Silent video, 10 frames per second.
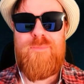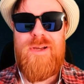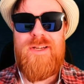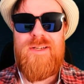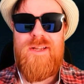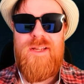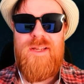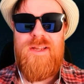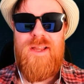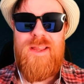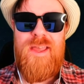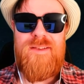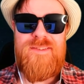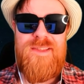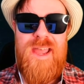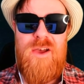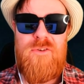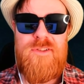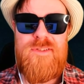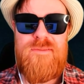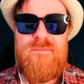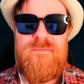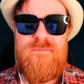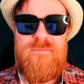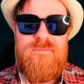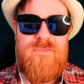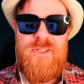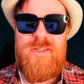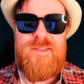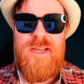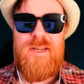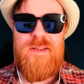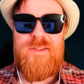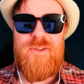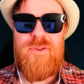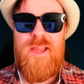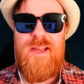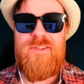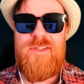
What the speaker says: But I guess now she decided it's okay.